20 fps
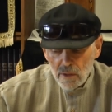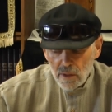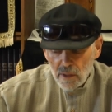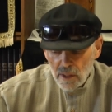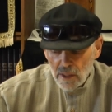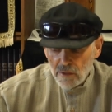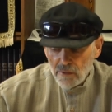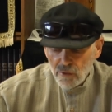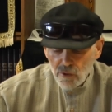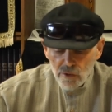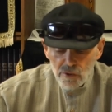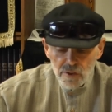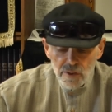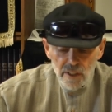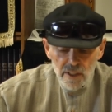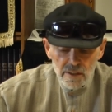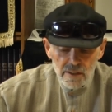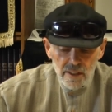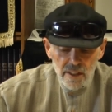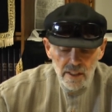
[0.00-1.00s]
And in verse
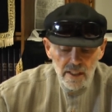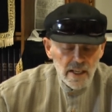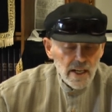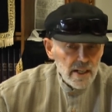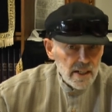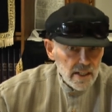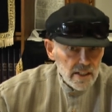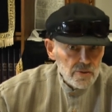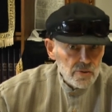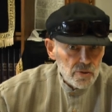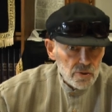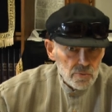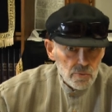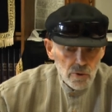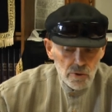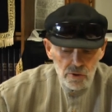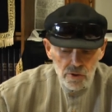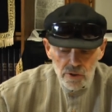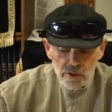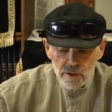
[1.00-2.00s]
nineteen, God answers
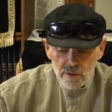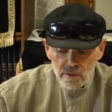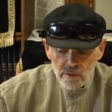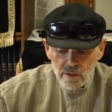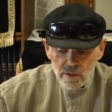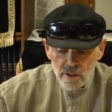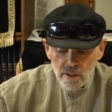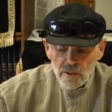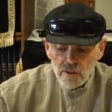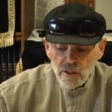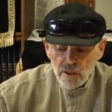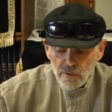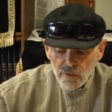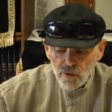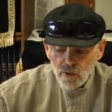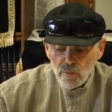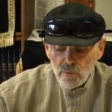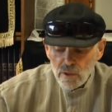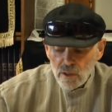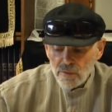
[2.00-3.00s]
Moshe in the
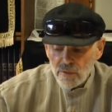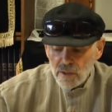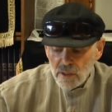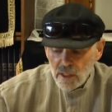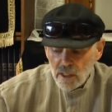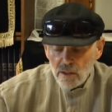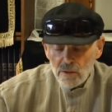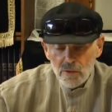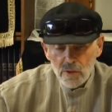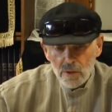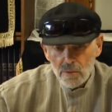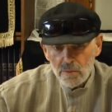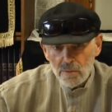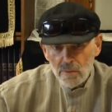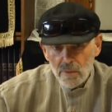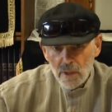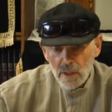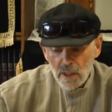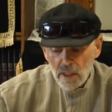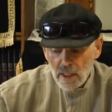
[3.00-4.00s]
affirmative and tells him,
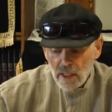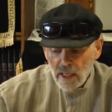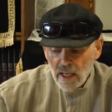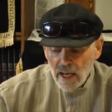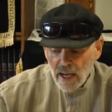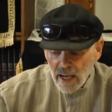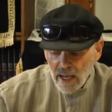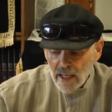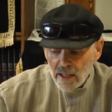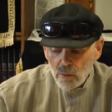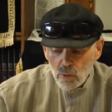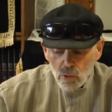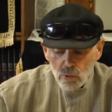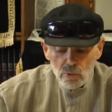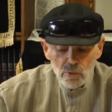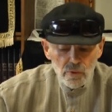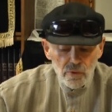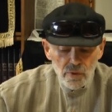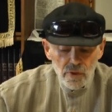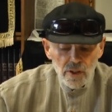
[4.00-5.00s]
"I
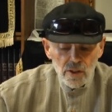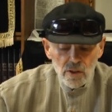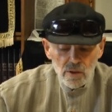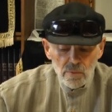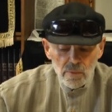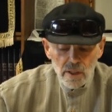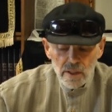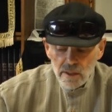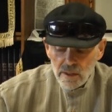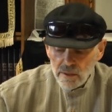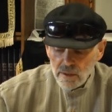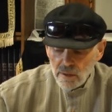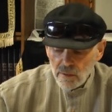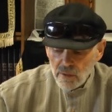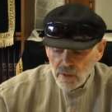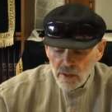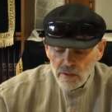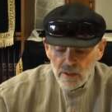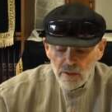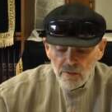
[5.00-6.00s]
will reveal my
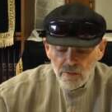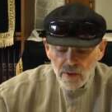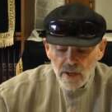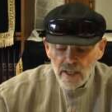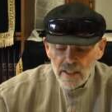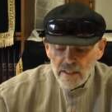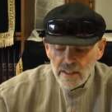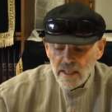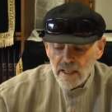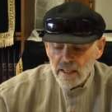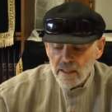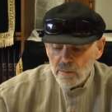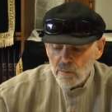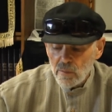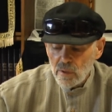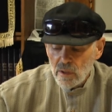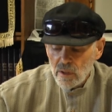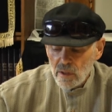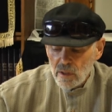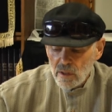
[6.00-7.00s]
the divine
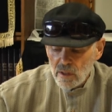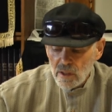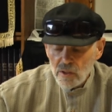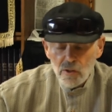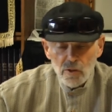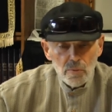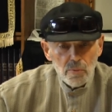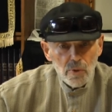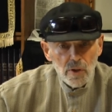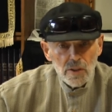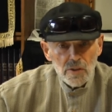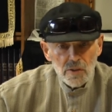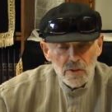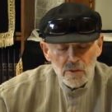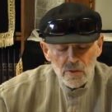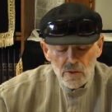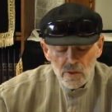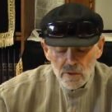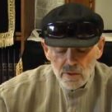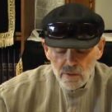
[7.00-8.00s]
name in your
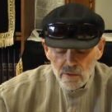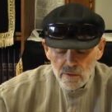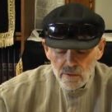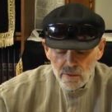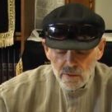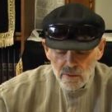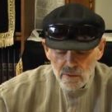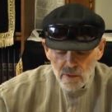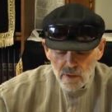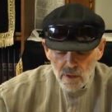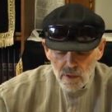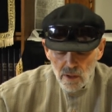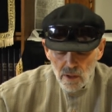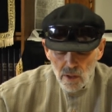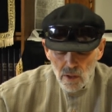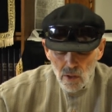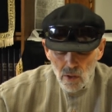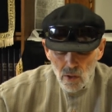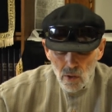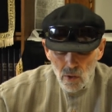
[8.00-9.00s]
presence."
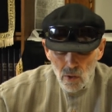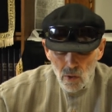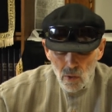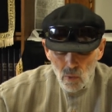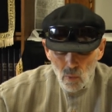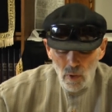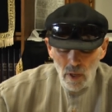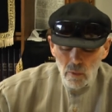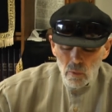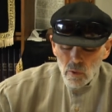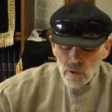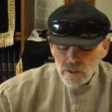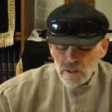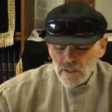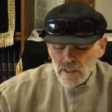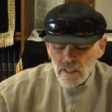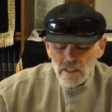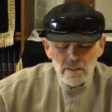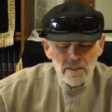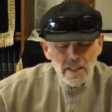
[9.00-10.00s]
Why was
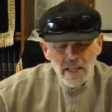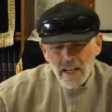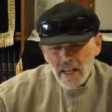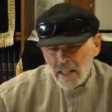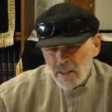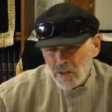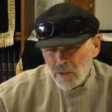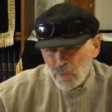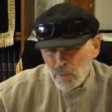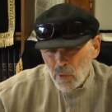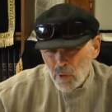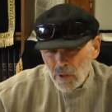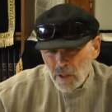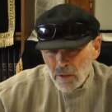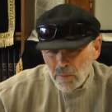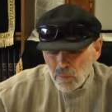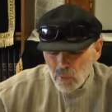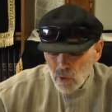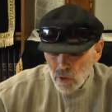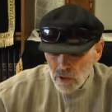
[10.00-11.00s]
it that at the
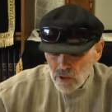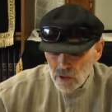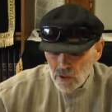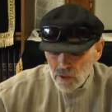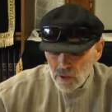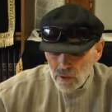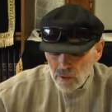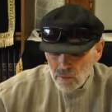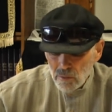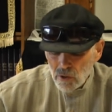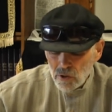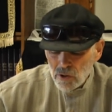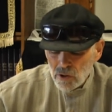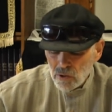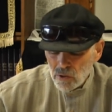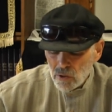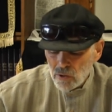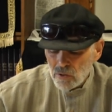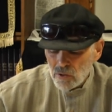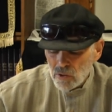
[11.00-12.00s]
burning bush,
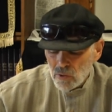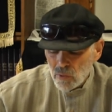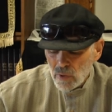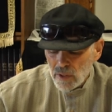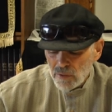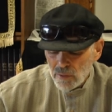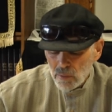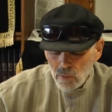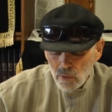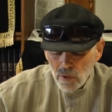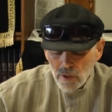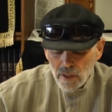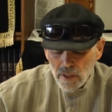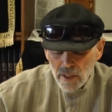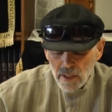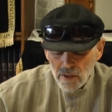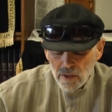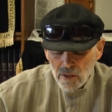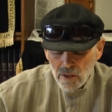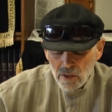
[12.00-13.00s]
Moshe turns away from
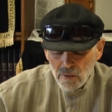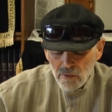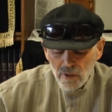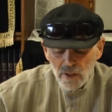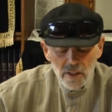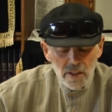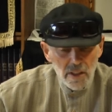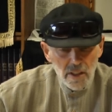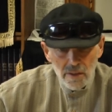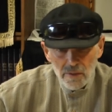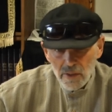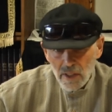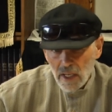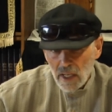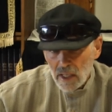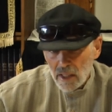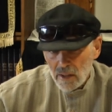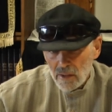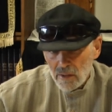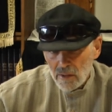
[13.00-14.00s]
looking at the divinity of
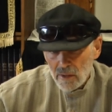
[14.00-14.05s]
God,